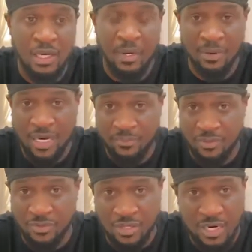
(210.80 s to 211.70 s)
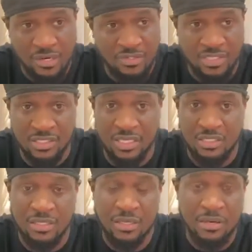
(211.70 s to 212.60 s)
I'm happy to announce
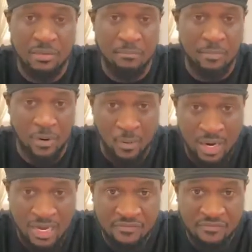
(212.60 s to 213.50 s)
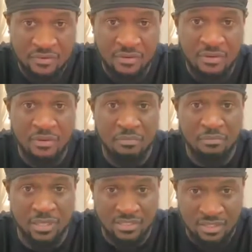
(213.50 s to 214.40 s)
that my wife,
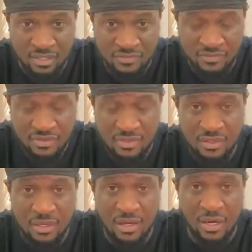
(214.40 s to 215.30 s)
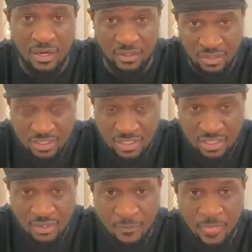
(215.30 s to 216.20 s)
myself, our
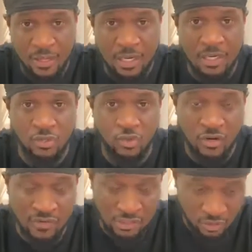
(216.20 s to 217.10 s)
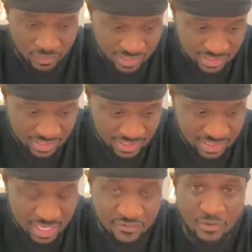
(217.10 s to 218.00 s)
daughter, and two of our domestic
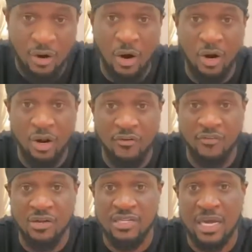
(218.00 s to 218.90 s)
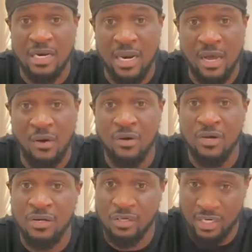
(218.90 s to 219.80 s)
staff, all of us are now
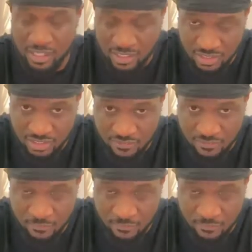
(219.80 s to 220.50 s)
negative.